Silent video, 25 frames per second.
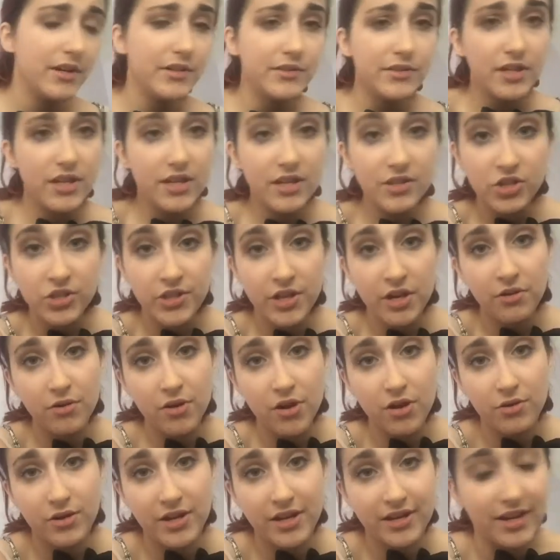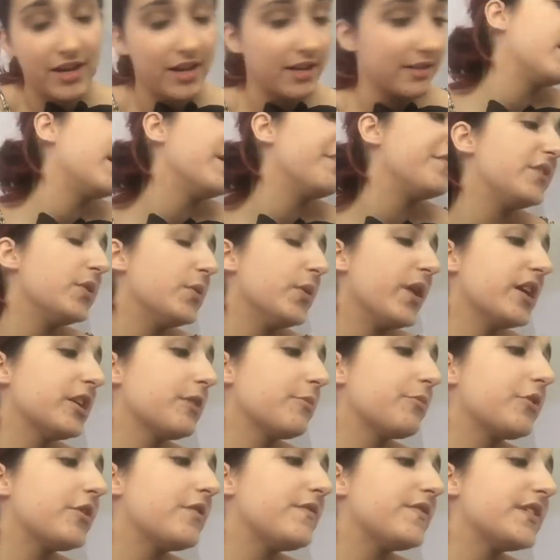to each their own, I guess. If you had a
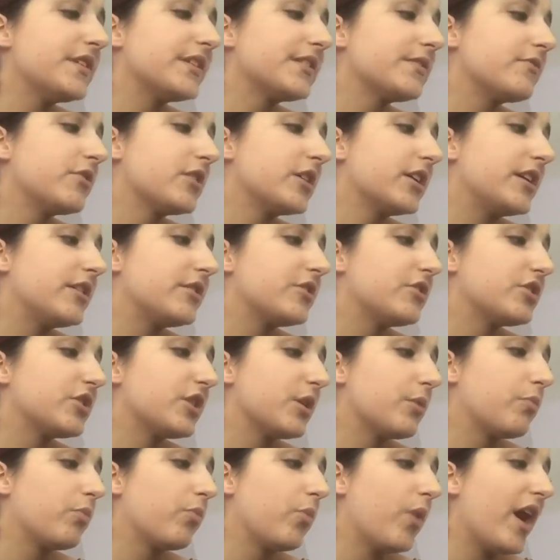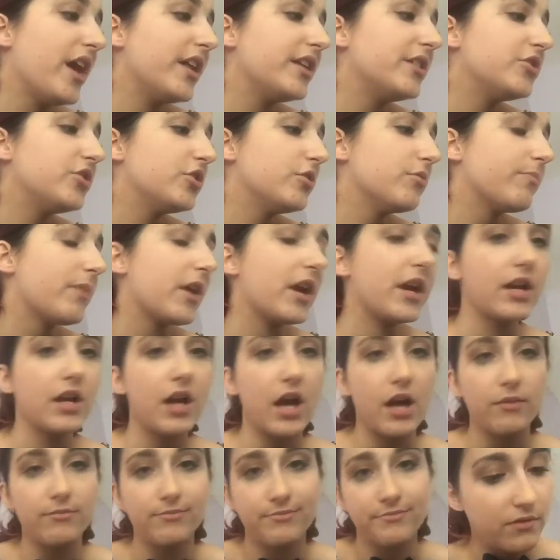previous relationship, why did you break
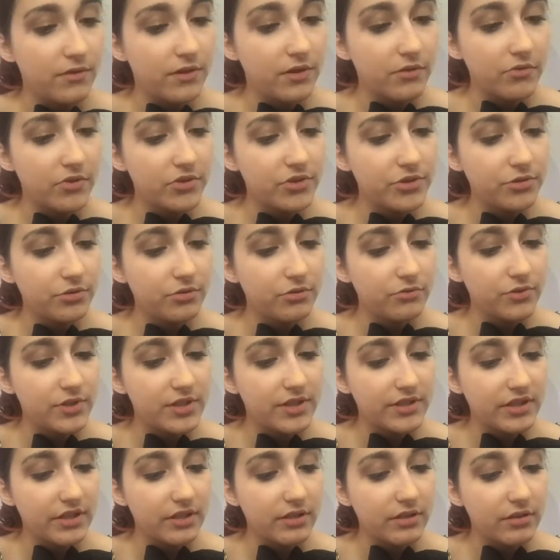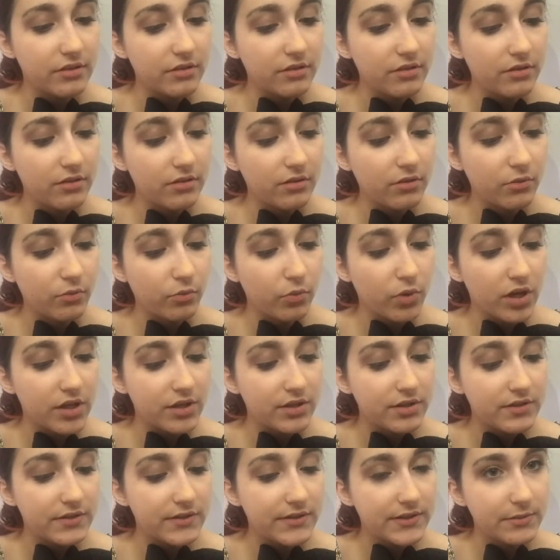up? The original reason
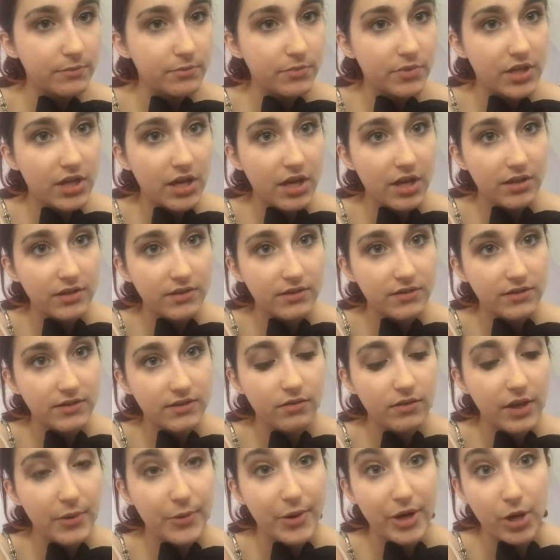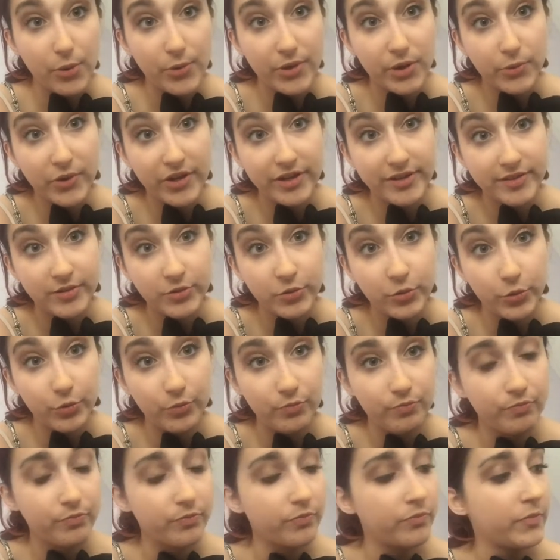was because they were going away to school.
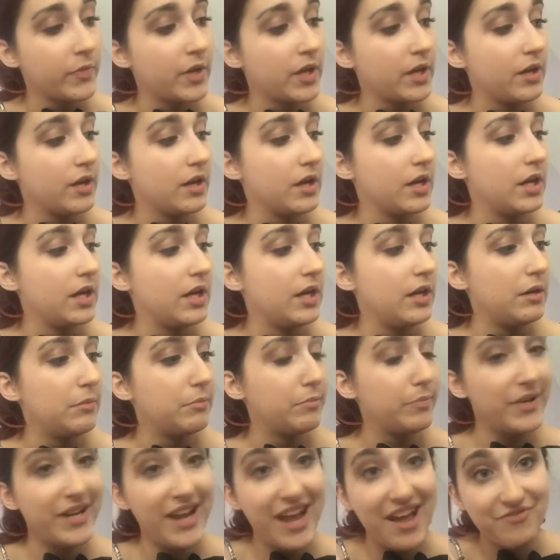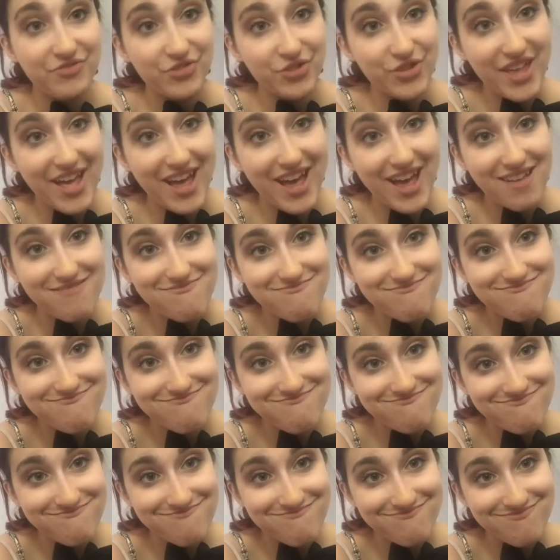But after that,
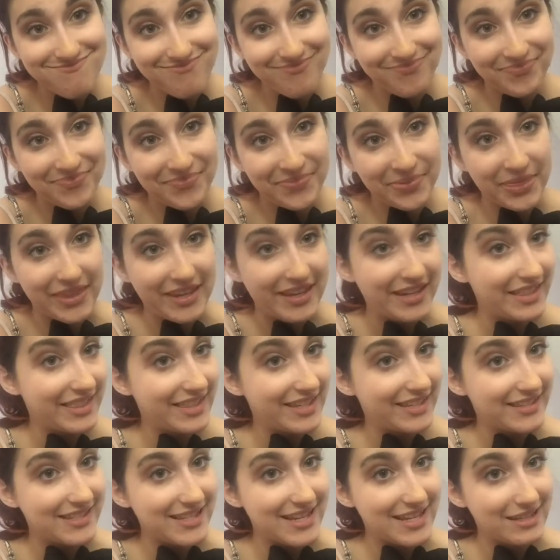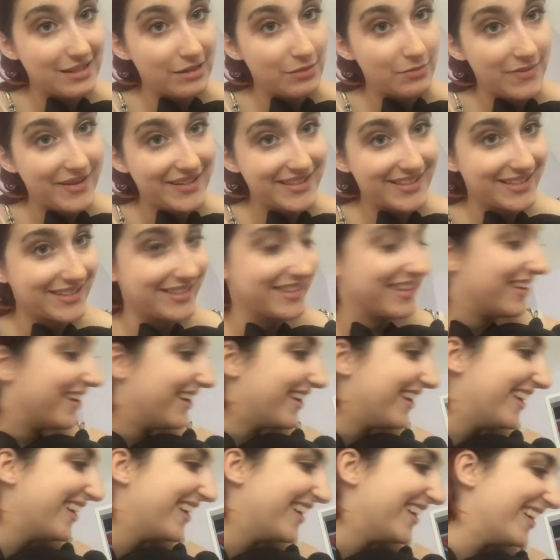things got a little messy.
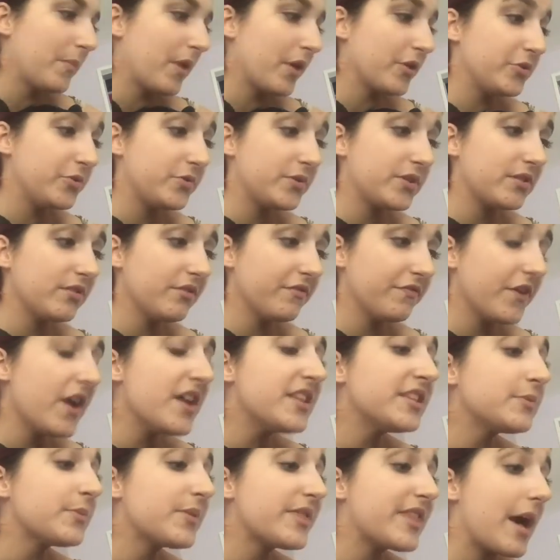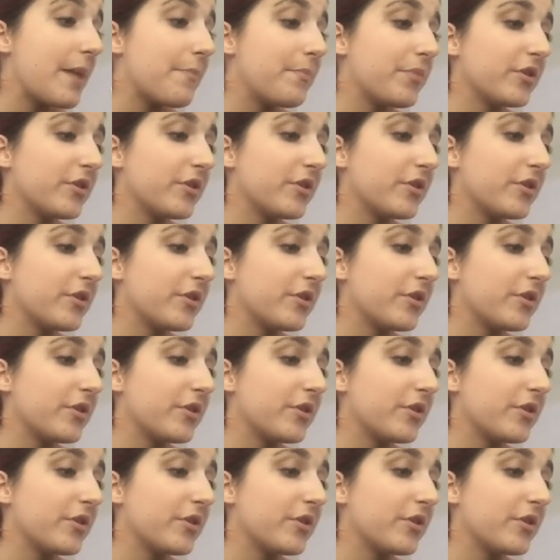Are you still friends with that